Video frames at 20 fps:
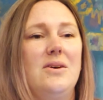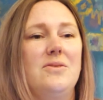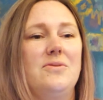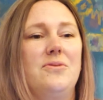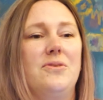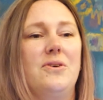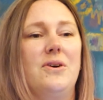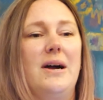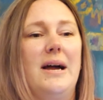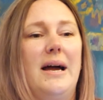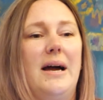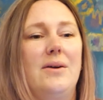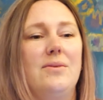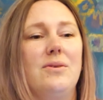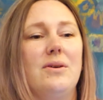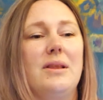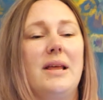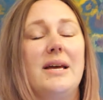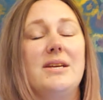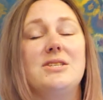for our
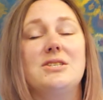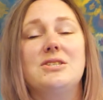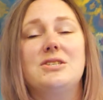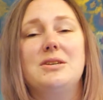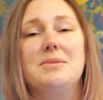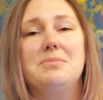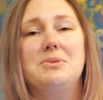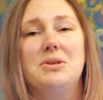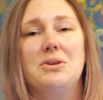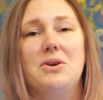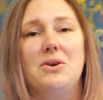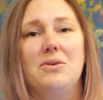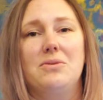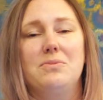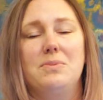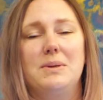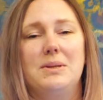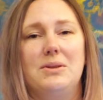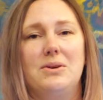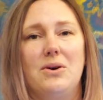relationship
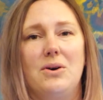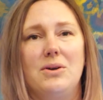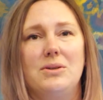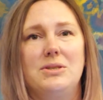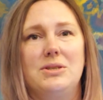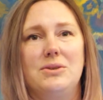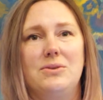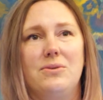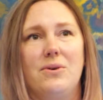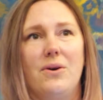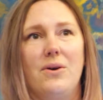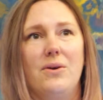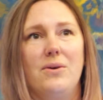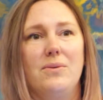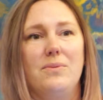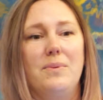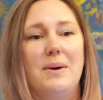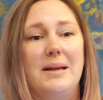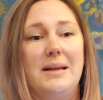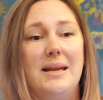with God to
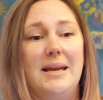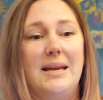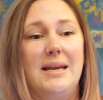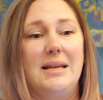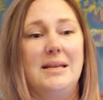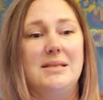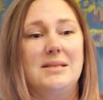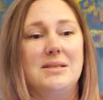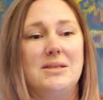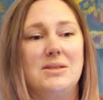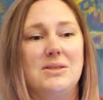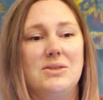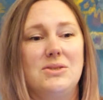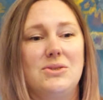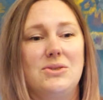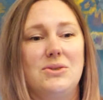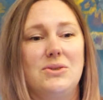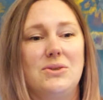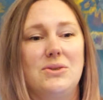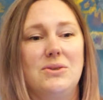grow, we need
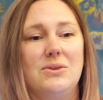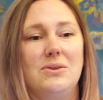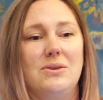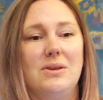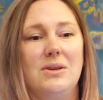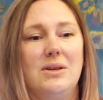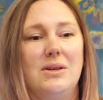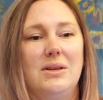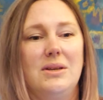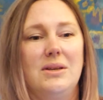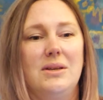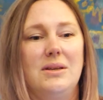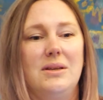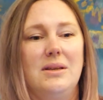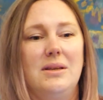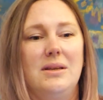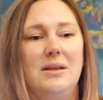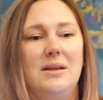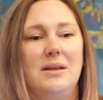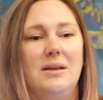to
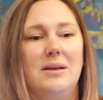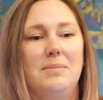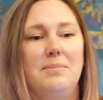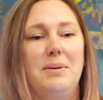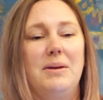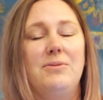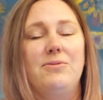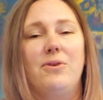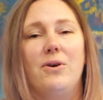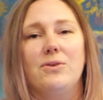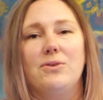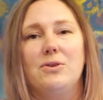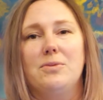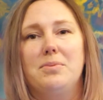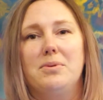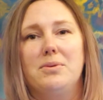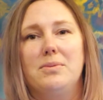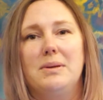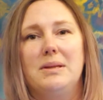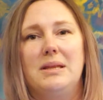be
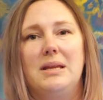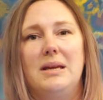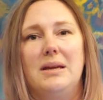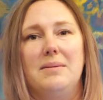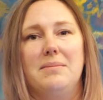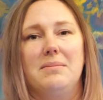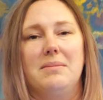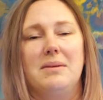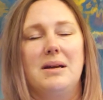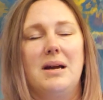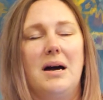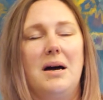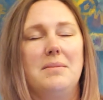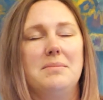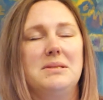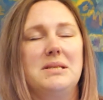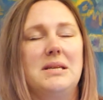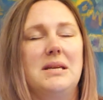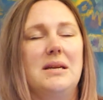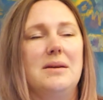vulnerable with Him,
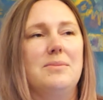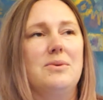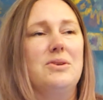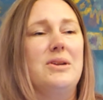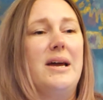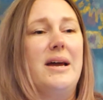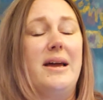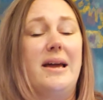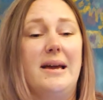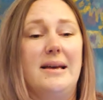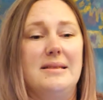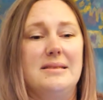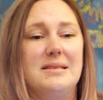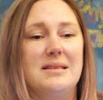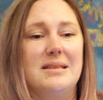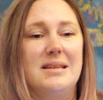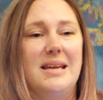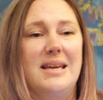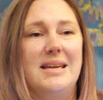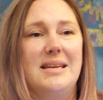come to Him on our hands
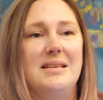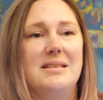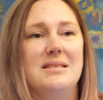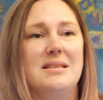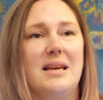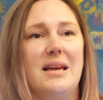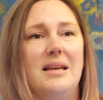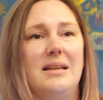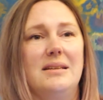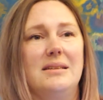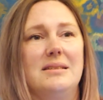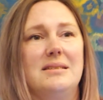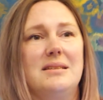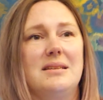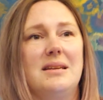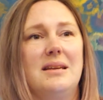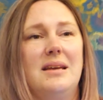and knees, and